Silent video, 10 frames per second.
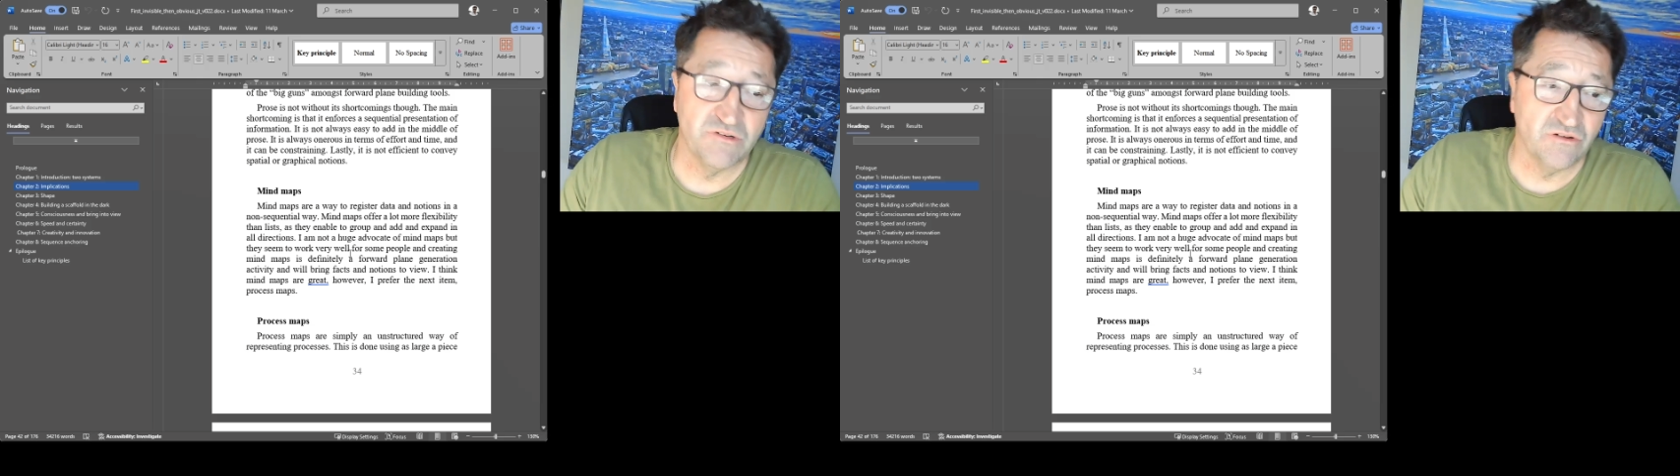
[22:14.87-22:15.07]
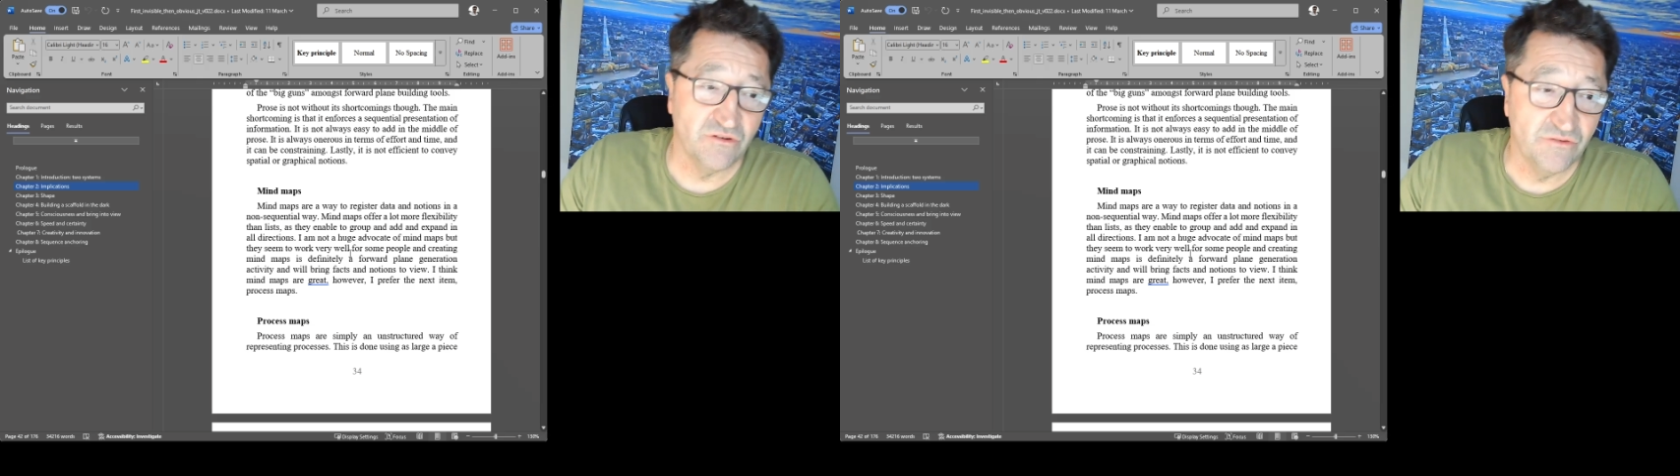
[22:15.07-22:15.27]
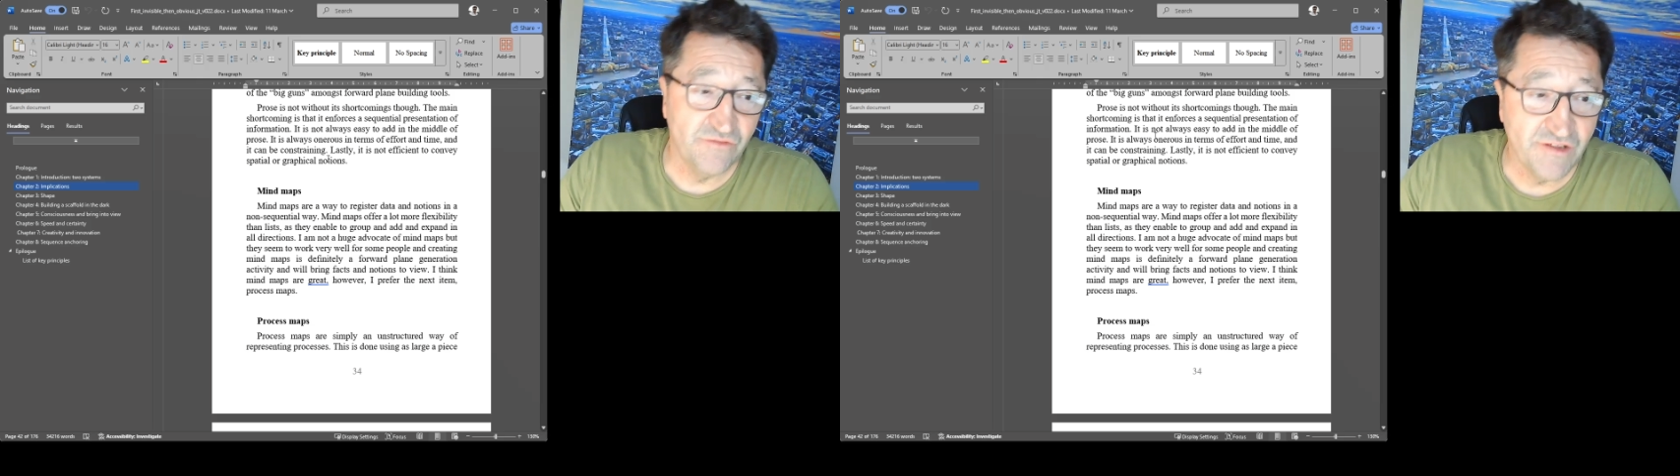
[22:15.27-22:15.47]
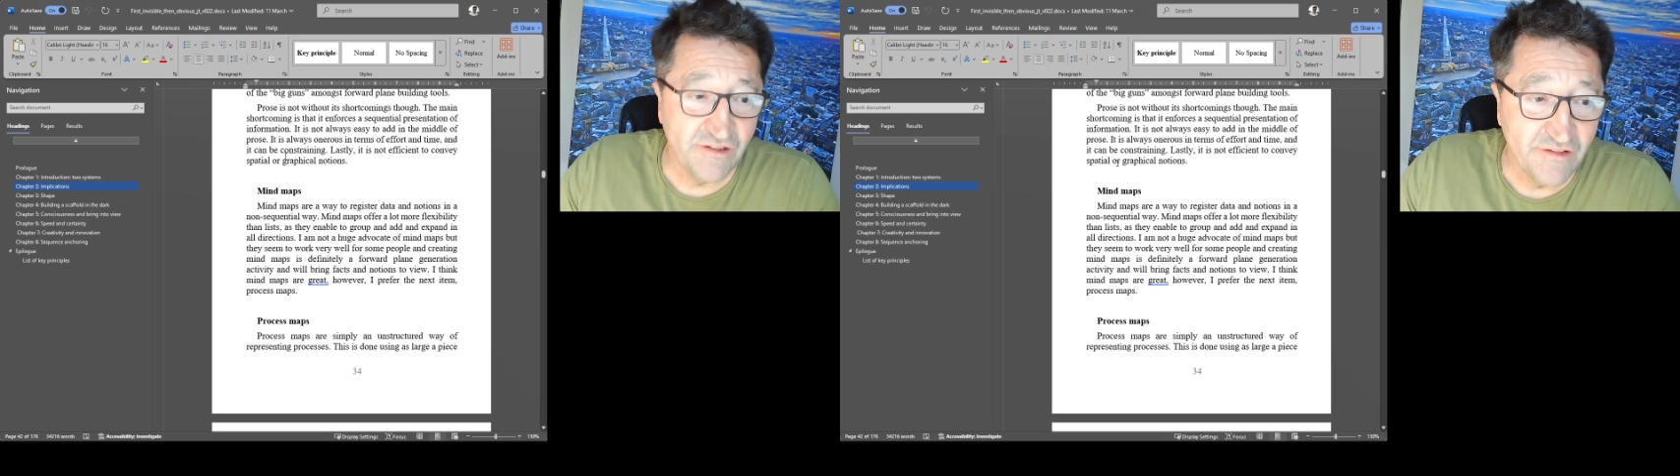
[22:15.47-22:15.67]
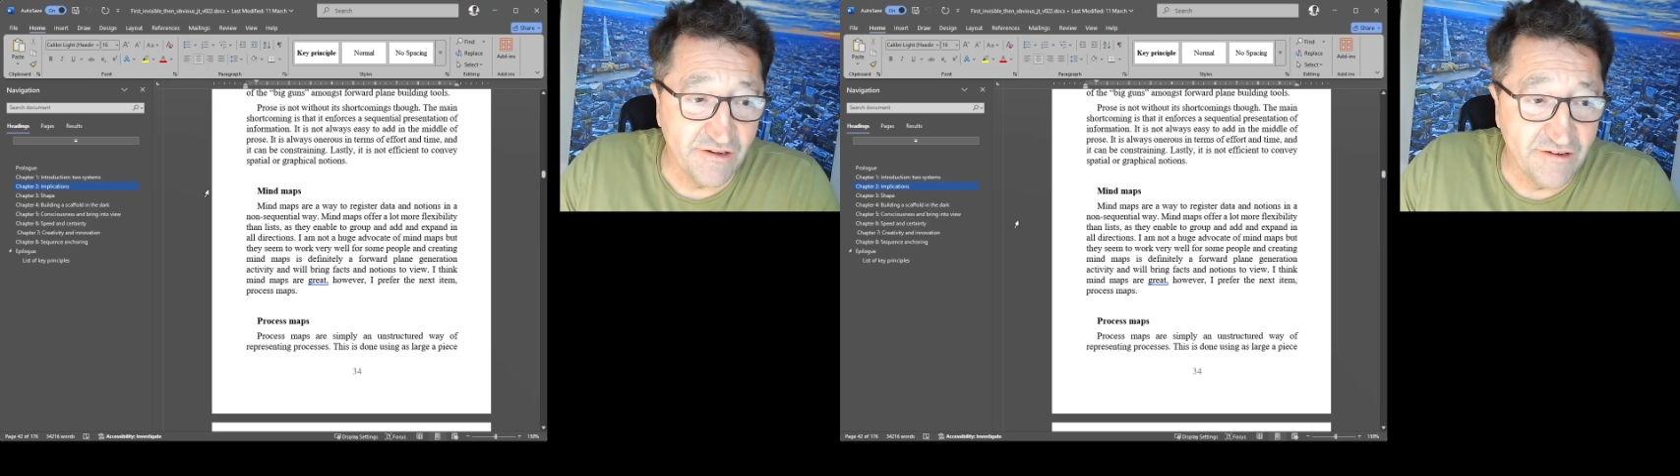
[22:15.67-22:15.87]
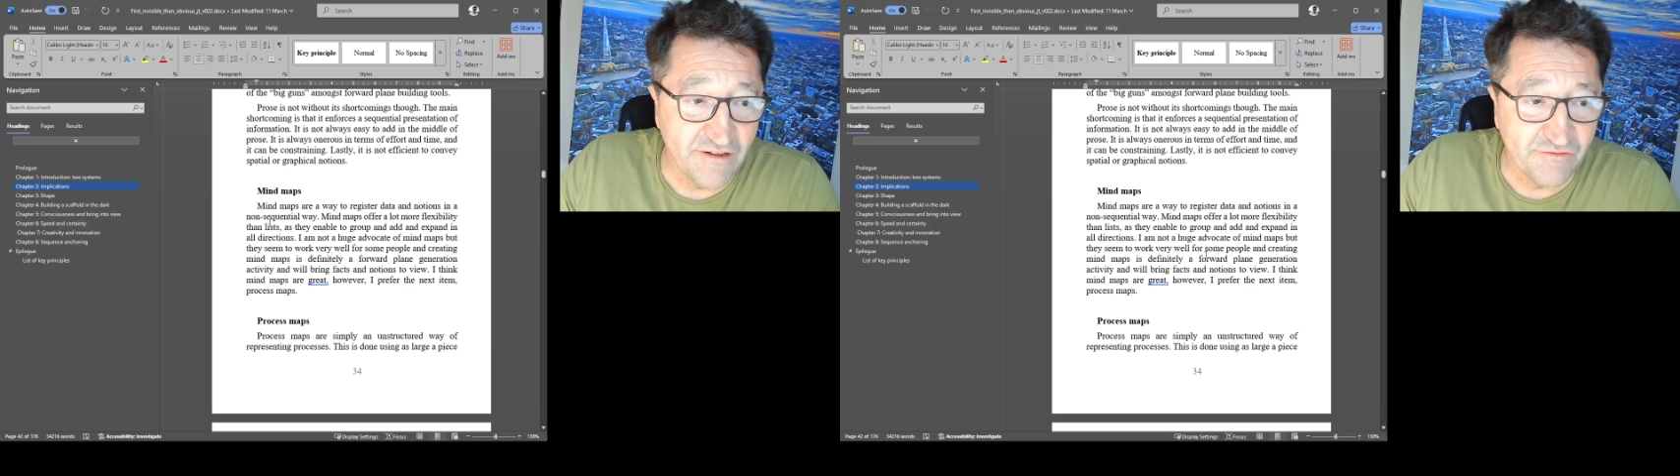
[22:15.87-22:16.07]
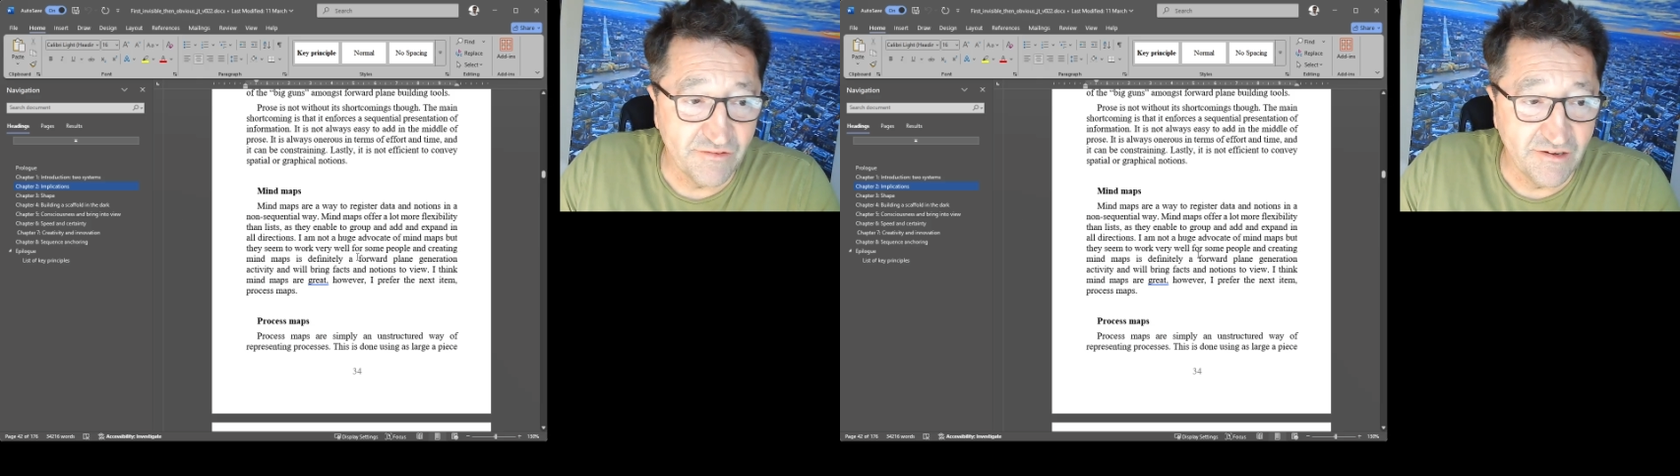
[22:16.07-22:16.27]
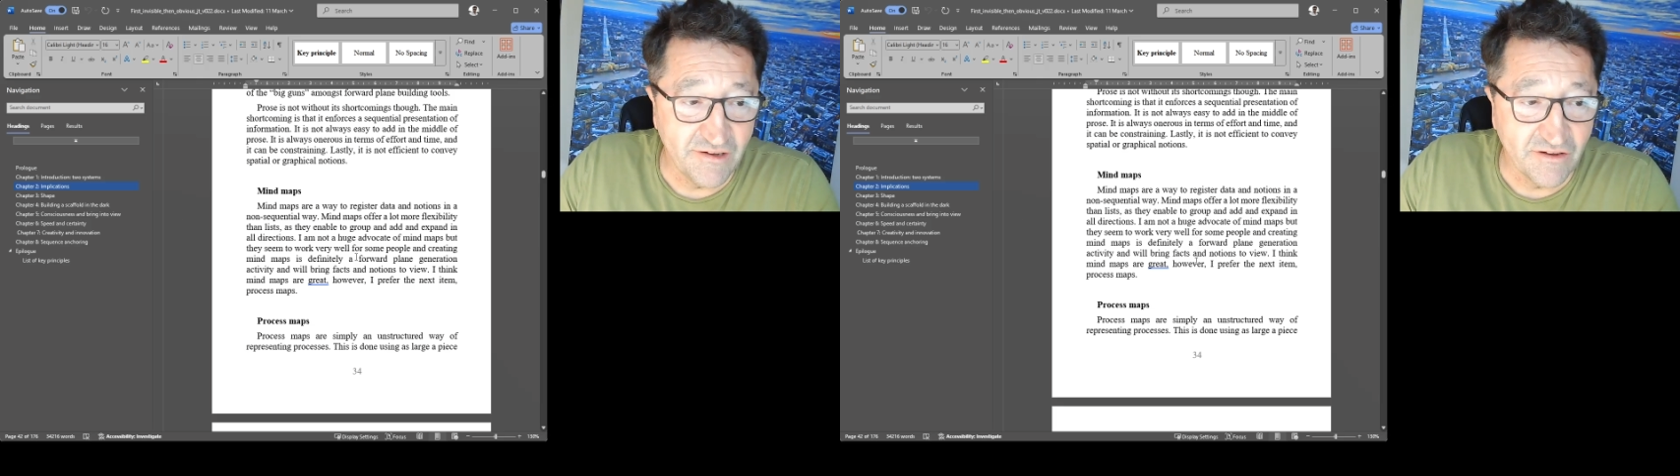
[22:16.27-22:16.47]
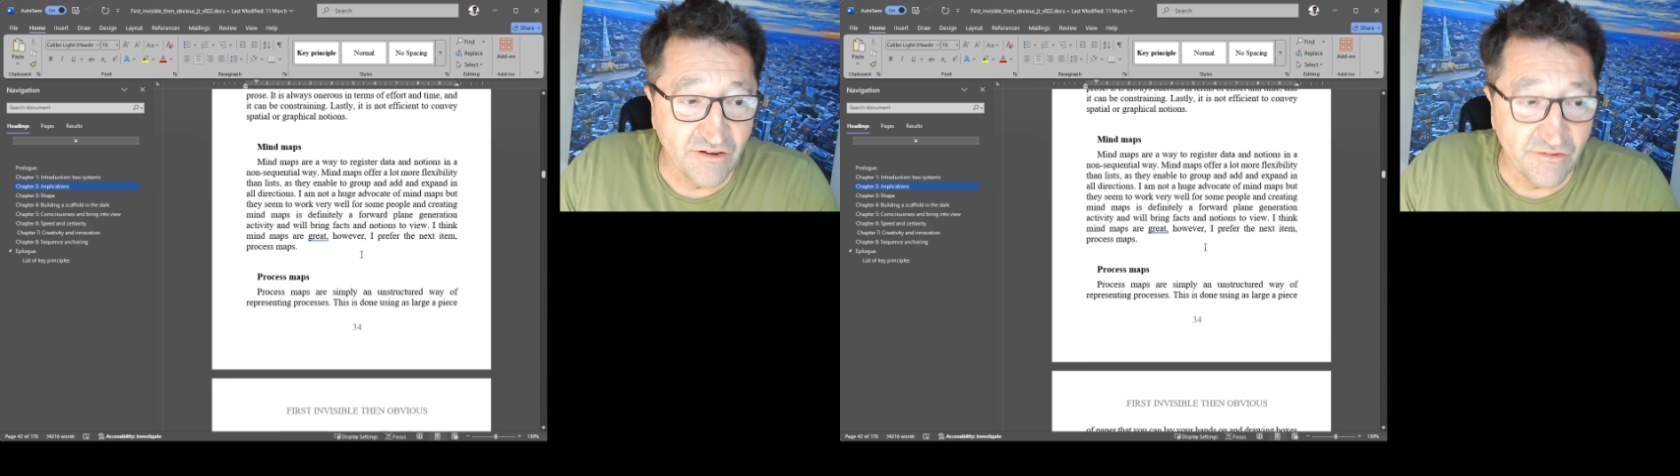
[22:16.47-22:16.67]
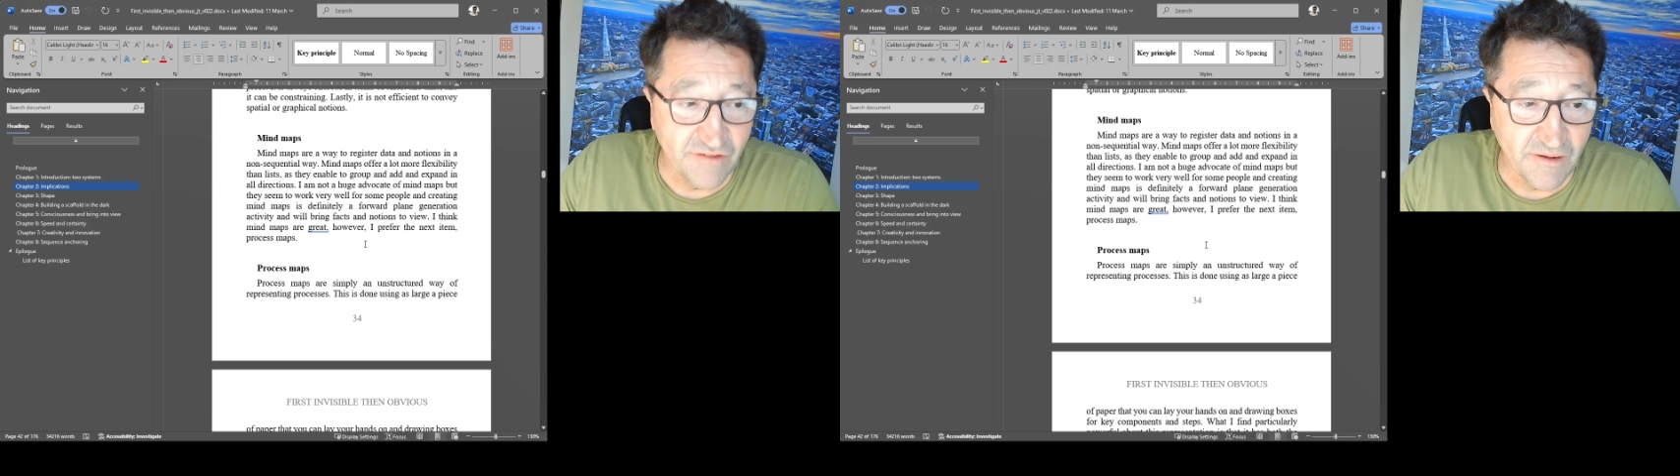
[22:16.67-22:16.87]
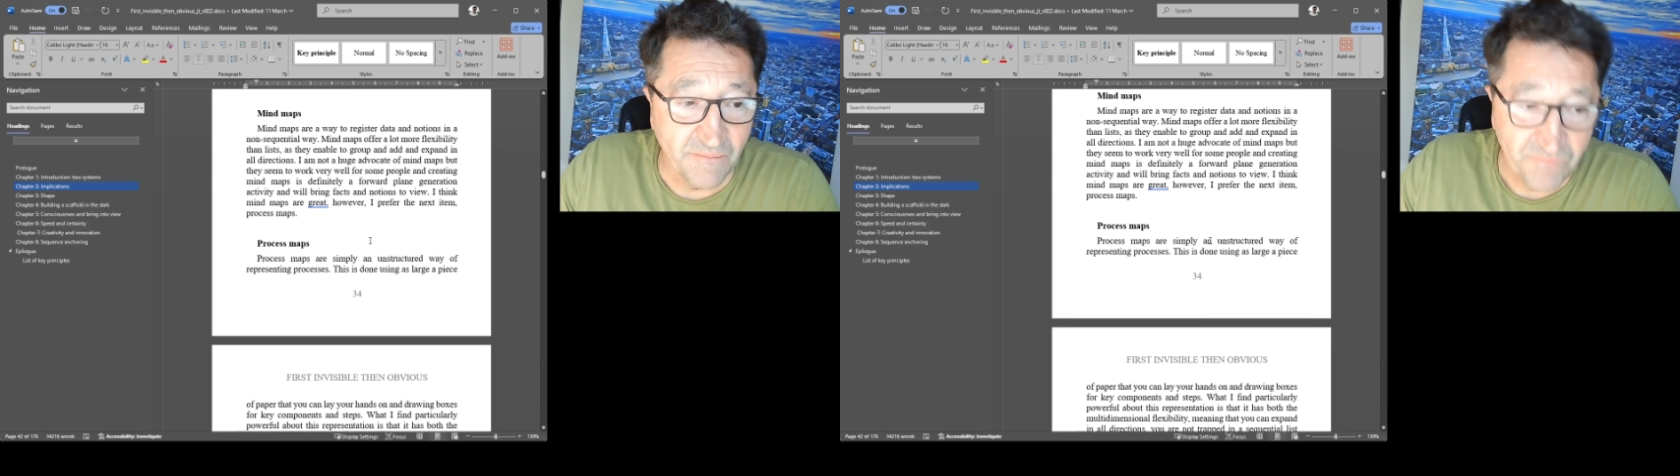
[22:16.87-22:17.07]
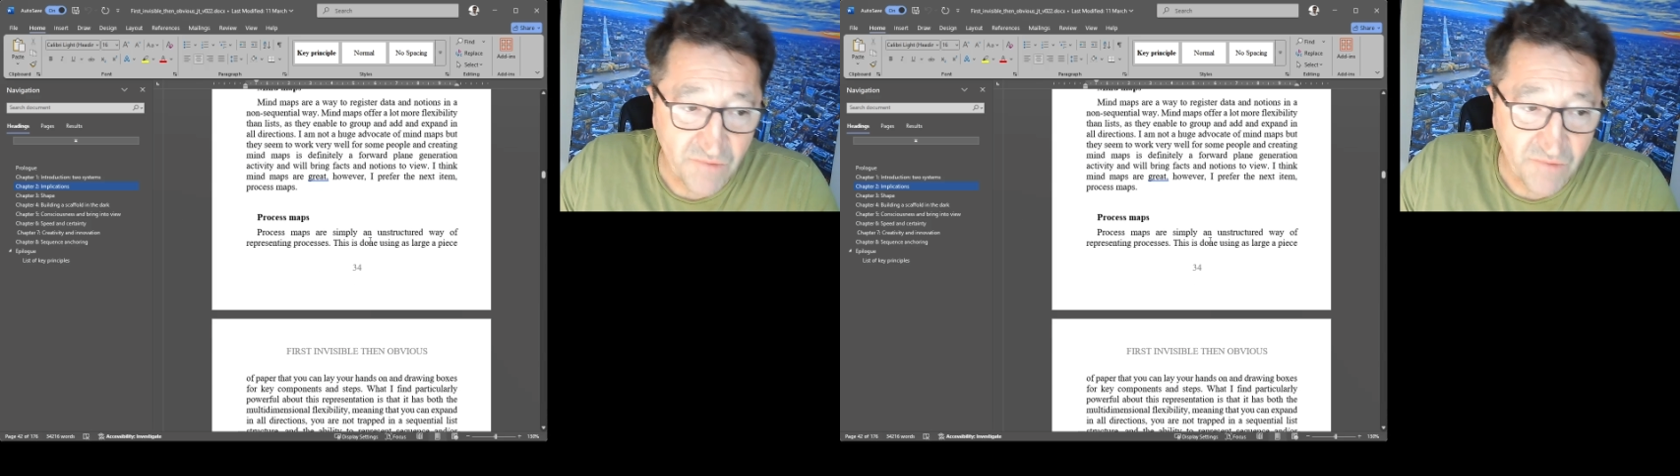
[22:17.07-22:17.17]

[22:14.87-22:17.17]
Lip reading: so they definitely go there.